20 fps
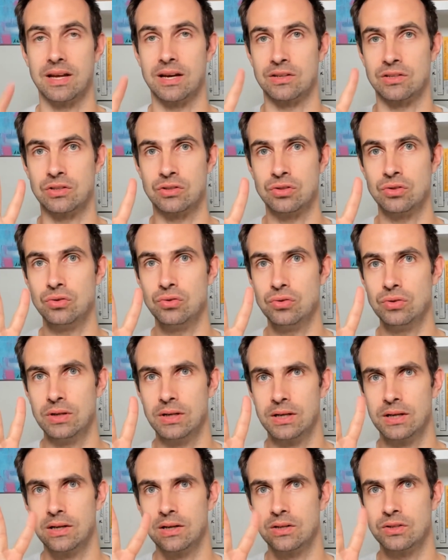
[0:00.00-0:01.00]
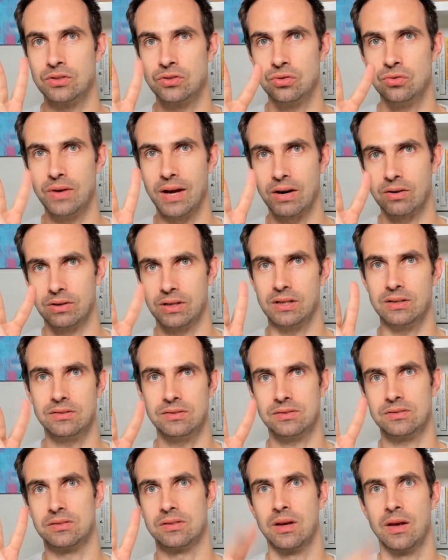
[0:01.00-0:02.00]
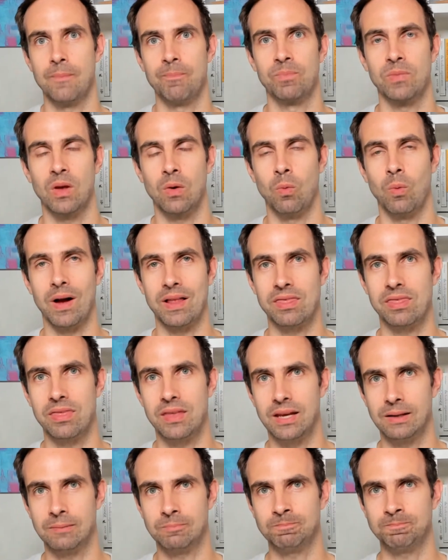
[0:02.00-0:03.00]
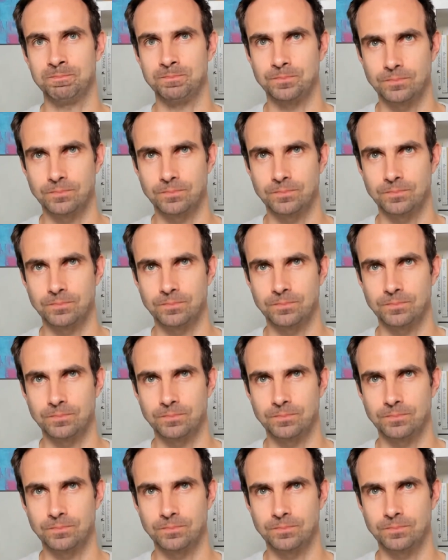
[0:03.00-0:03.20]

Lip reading: There are two areas. One thing